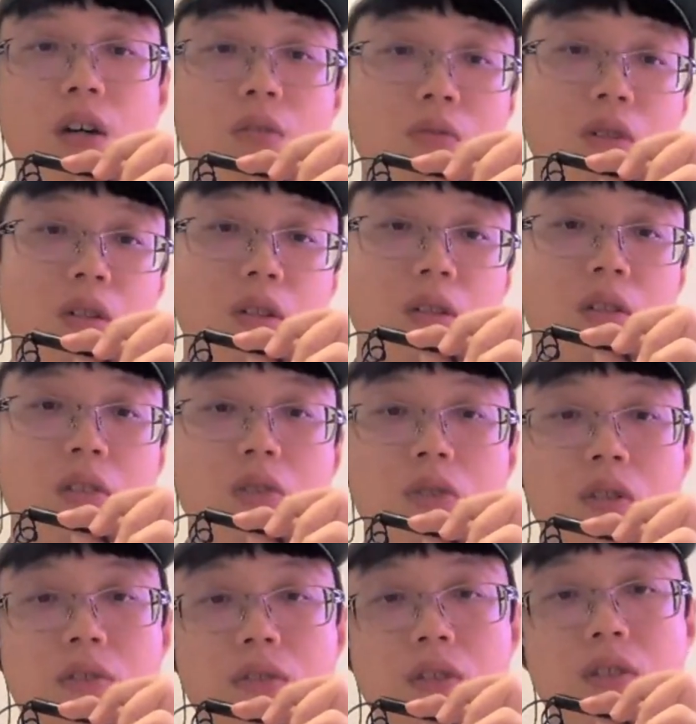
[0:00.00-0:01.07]
I work in
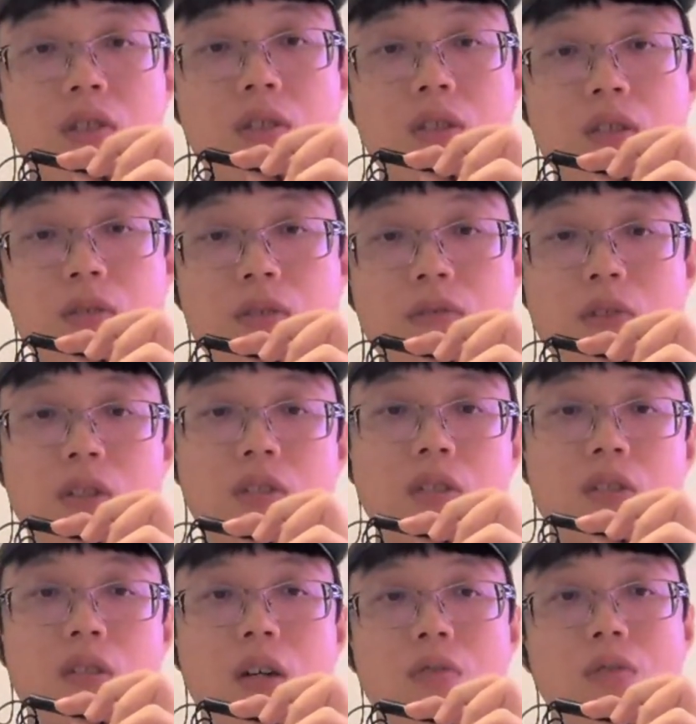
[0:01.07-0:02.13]
university
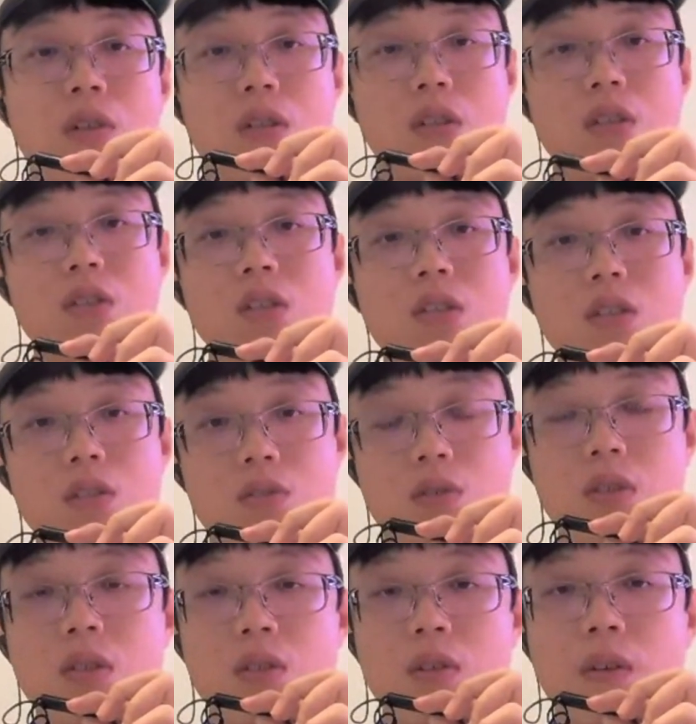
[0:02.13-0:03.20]
versus I work in
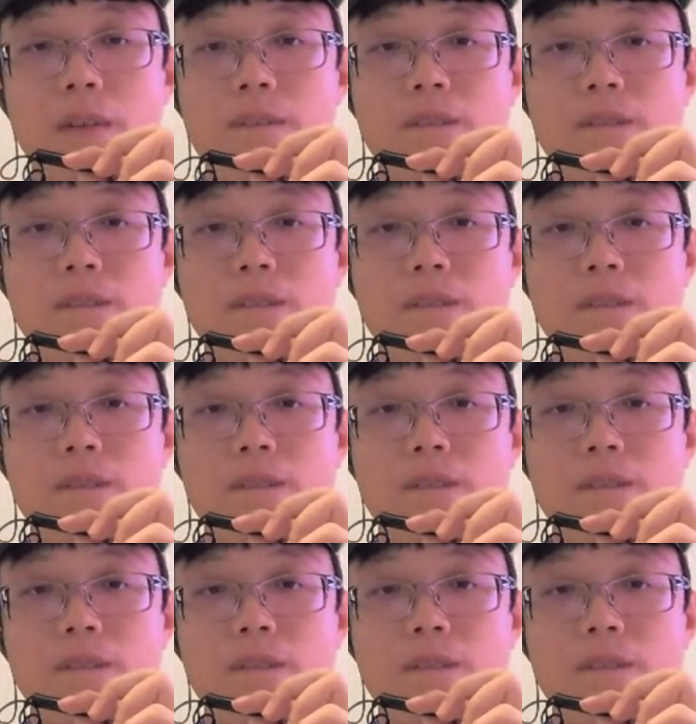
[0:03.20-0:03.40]
industry.